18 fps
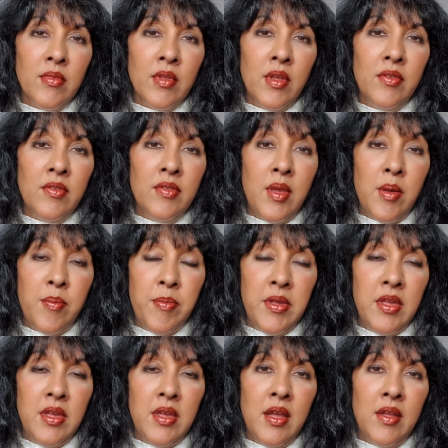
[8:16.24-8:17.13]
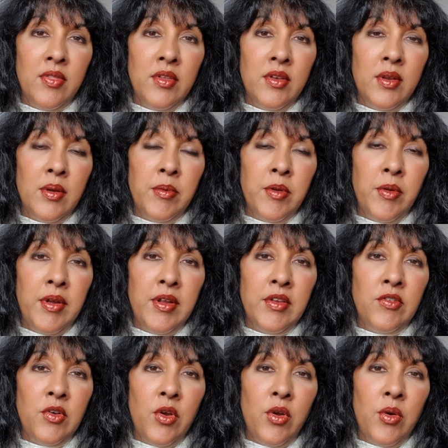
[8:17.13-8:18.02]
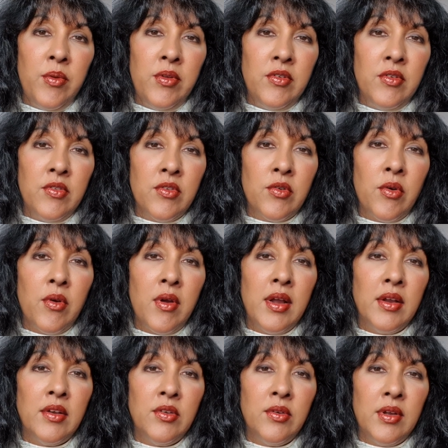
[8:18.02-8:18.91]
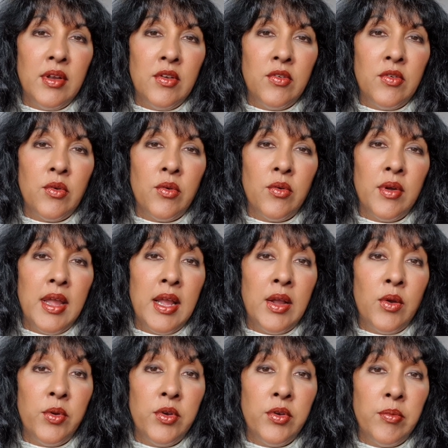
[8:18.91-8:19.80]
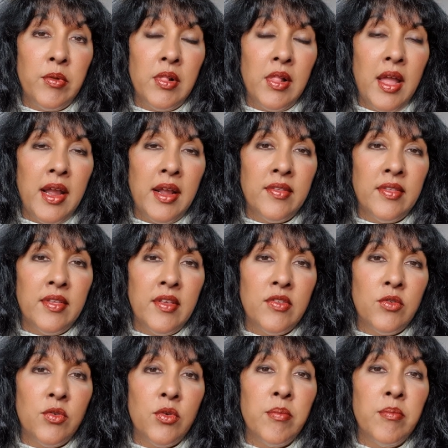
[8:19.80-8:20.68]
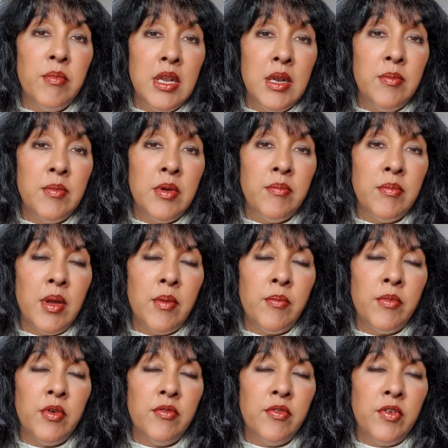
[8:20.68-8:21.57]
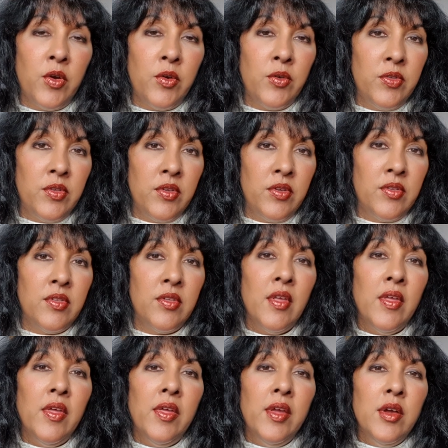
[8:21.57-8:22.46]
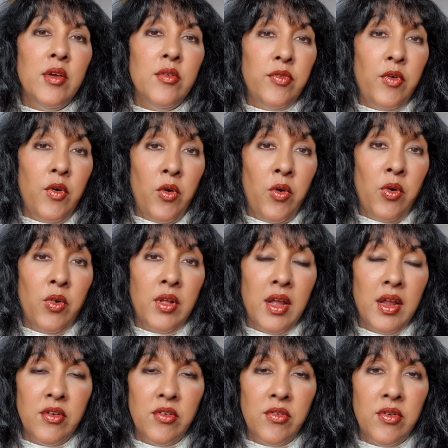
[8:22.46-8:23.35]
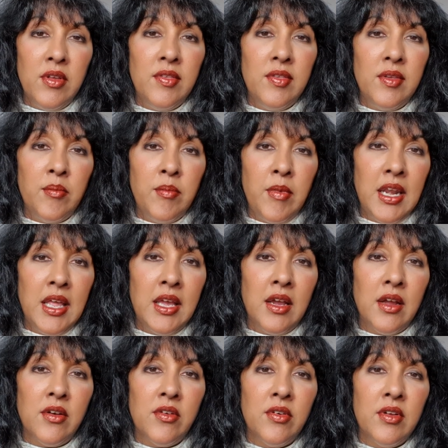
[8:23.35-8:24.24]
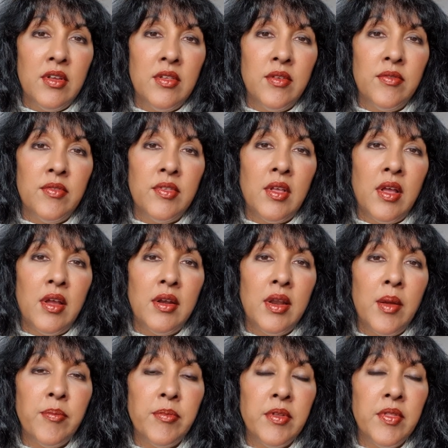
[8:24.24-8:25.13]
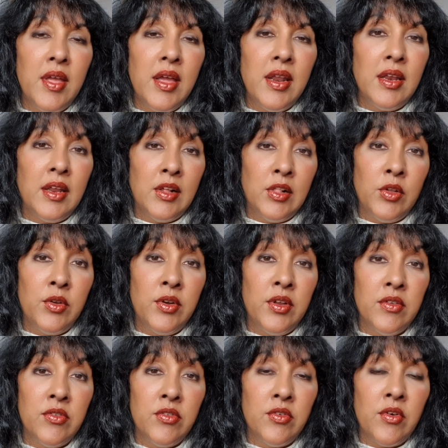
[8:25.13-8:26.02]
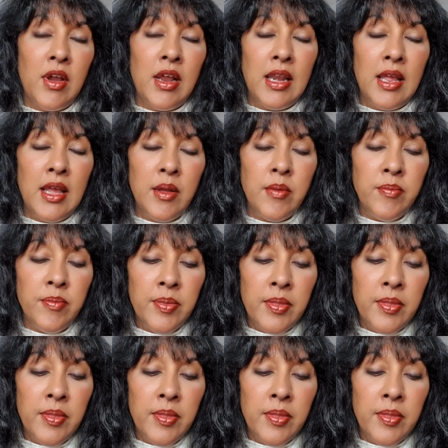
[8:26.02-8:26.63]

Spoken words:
CEPI and the WHO, which is trying to ensure equitable access to a minimum number of doses for all countries, and many countries have signed up to that, including Australia.